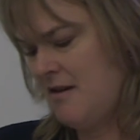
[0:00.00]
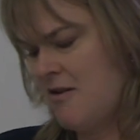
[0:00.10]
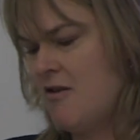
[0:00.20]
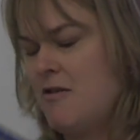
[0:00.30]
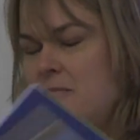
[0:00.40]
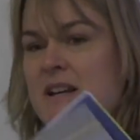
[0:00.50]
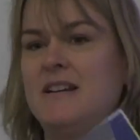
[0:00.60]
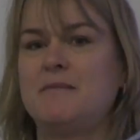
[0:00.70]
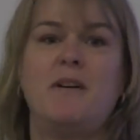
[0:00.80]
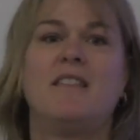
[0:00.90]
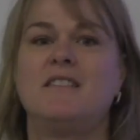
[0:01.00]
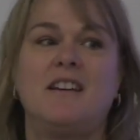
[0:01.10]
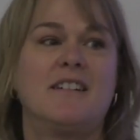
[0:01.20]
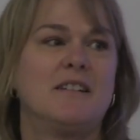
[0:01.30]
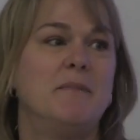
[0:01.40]
home and his mother
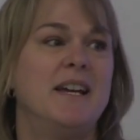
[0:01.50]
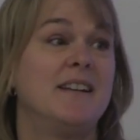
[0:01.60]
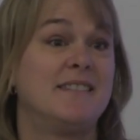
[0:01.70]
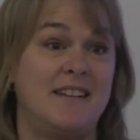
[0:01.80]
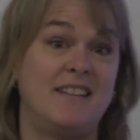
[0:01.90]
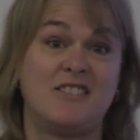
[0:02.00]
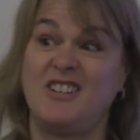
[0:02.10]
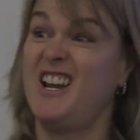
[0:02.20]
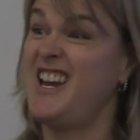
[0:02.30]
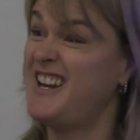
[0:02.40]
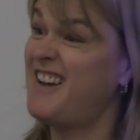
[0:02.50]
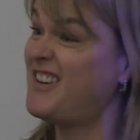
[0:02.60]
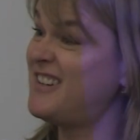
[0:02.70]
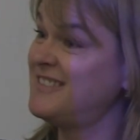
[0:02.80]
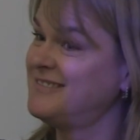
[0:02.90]
tucks him in and says, Good night,
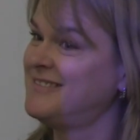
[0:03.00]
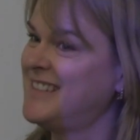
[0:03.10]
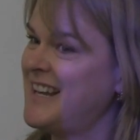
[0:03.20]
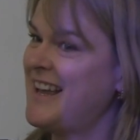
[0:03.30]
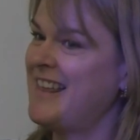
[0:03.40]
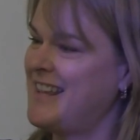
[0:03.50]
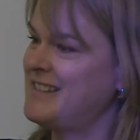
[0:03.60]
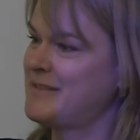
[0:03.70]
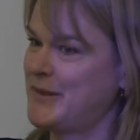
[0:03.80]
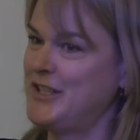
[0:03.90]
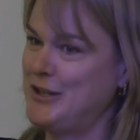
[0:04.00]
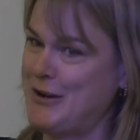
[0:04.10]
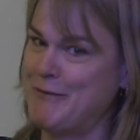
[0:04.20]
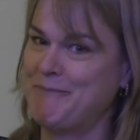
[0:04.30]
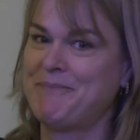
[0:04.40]
Neville. And that's when you know,